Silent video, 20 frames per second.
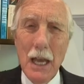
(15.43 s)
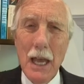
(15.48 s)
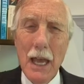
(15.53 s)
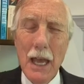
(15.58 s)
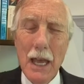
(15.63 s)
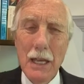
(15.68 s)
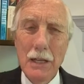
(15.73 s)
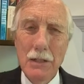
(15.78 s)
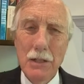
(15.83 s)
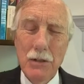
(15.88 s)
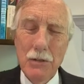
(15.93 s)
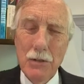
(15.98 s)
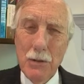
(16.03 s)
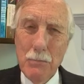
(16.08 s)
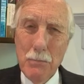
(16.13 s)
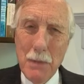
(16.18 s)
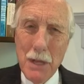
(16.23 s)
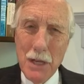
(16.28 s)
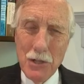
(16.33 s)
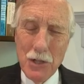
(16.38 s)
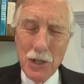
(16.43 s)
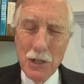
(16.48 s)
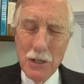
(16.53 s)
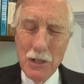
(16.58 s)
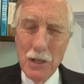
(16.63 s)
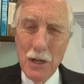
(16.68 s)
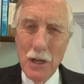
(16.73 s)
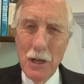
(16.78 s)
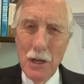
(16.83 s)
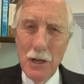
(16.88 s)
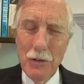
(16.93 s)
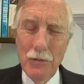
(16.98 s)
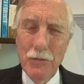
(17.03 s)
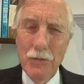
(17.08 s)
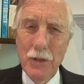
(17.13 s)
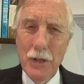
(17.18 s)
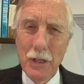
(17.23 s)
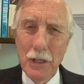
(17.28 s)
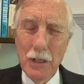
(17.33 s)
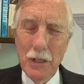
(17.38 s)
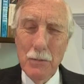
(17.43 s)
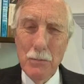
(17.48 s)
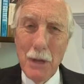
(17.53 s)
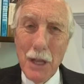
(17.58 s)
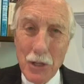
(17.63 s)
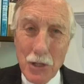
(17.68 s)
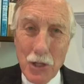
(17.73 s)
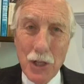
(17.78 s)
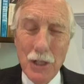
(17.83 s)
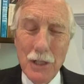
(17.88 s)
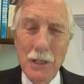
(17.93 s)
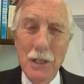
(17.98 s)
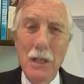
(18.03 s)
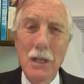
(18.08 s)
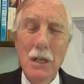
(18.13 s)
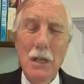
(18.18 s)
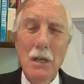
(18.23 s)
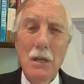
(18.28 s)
And the mission of the commission